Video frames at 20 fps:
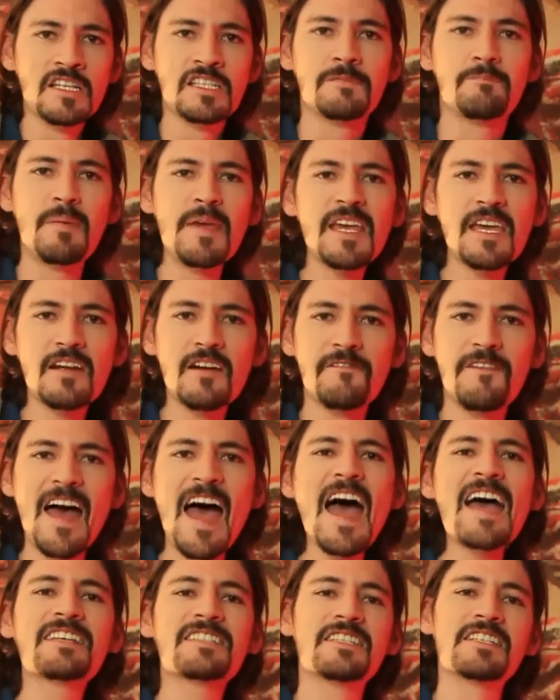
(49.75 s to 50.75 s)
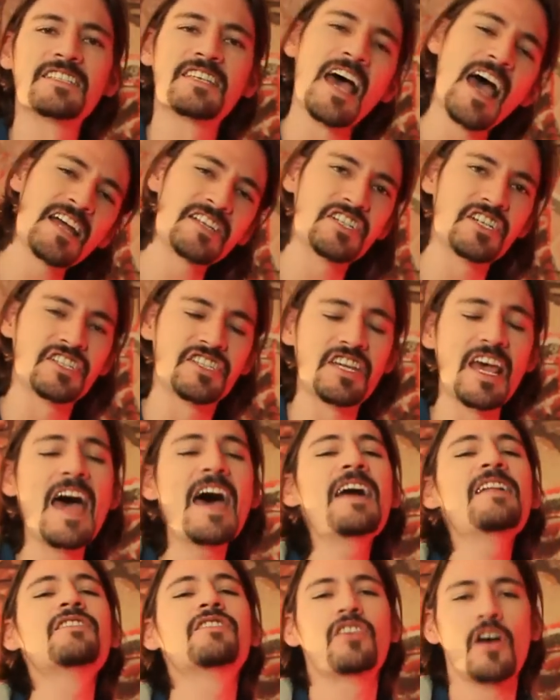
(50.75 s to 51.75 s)
Speaking of axes, hatchets,
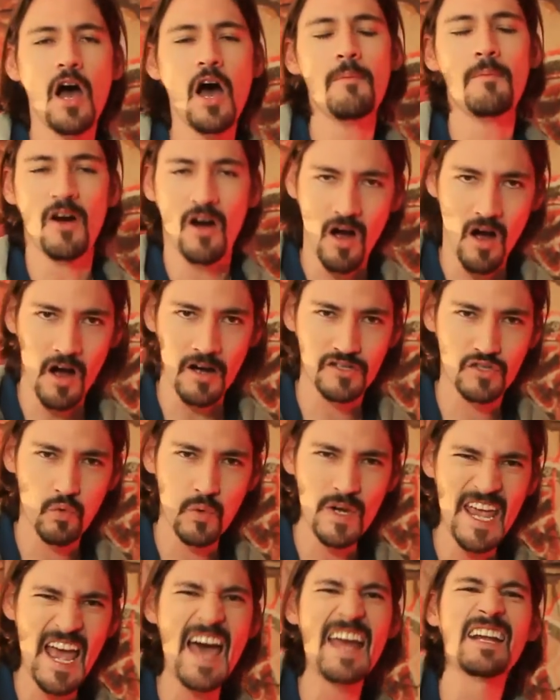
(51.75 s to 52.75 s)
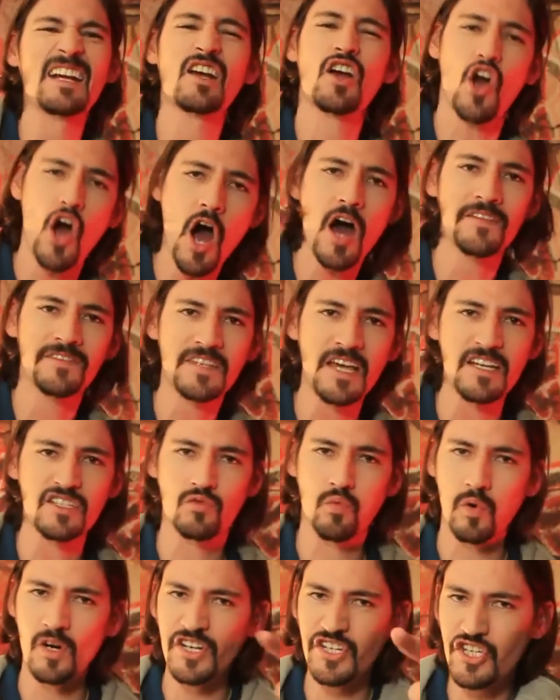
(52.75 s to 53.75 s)
and tomahawks, we had a
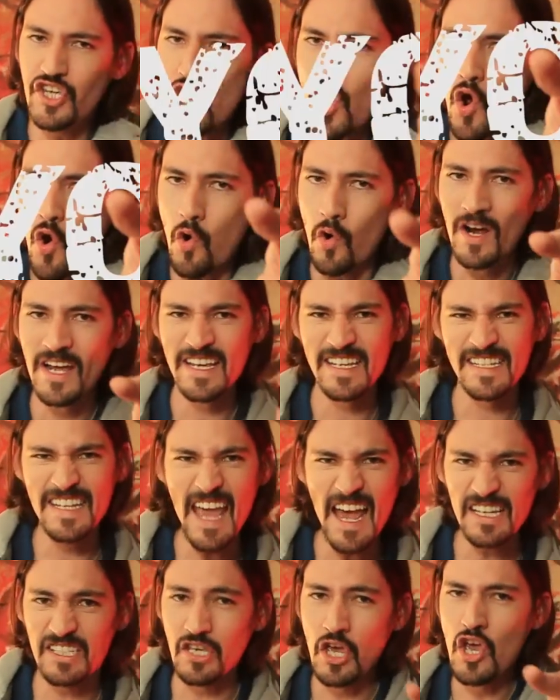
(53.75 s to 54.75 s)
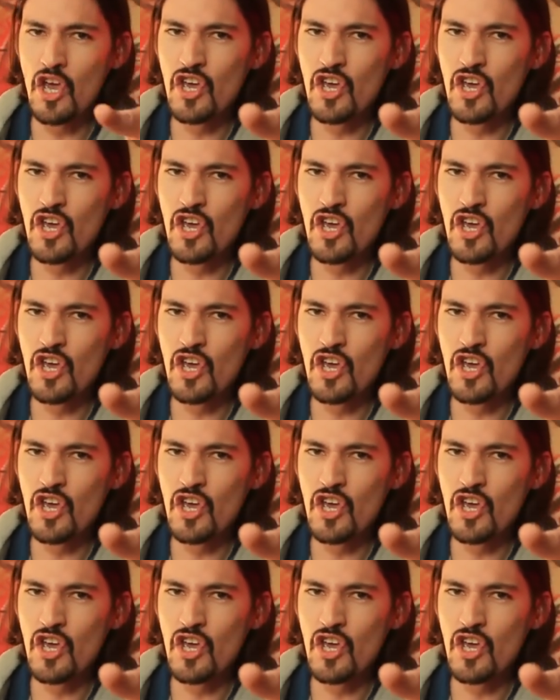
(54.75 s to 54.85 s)
contest where you, yes,